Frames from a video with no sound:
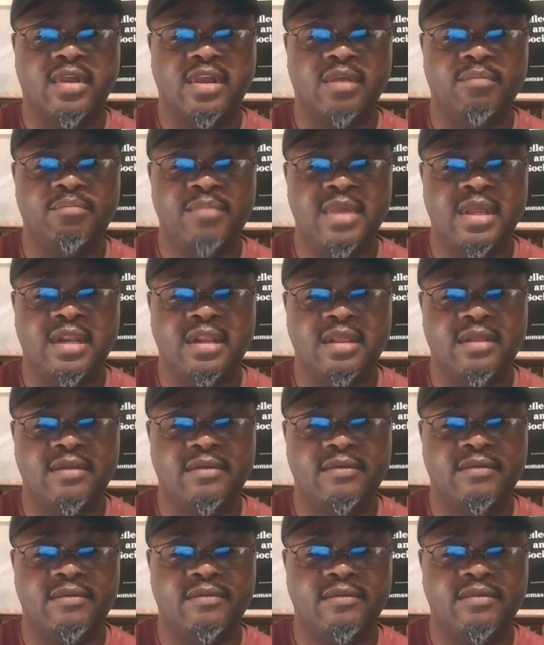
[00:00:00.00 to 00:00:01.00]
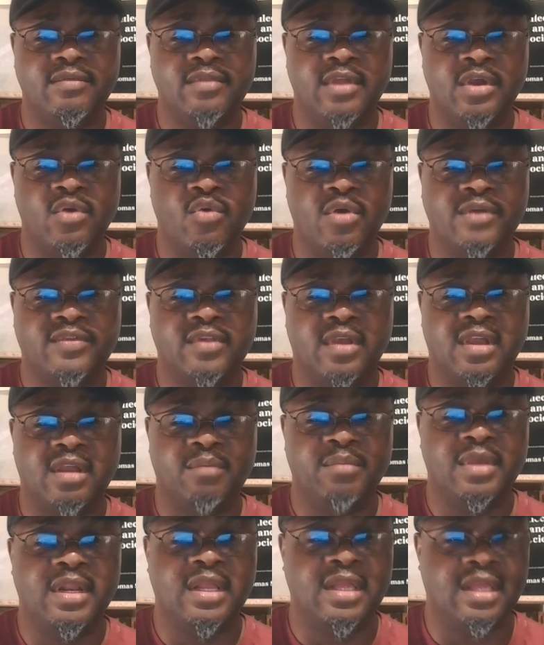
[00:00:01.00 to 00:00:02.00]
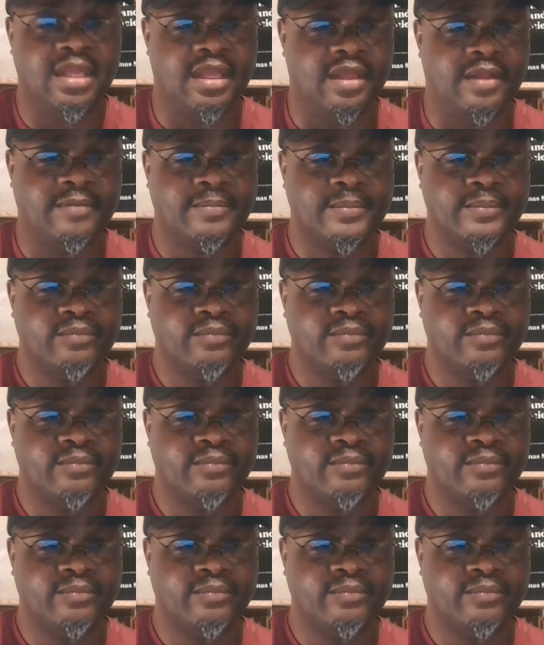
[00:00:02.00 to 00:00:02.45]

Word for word: commit, they're going to commit again.